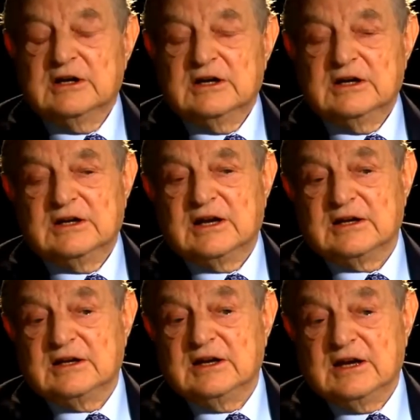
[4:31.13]
in
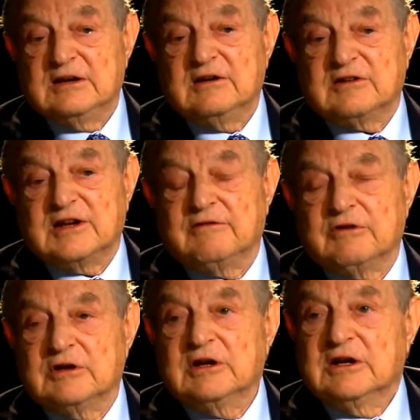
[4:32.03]

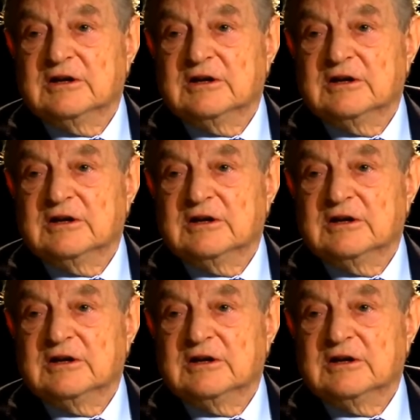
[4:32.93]
1987,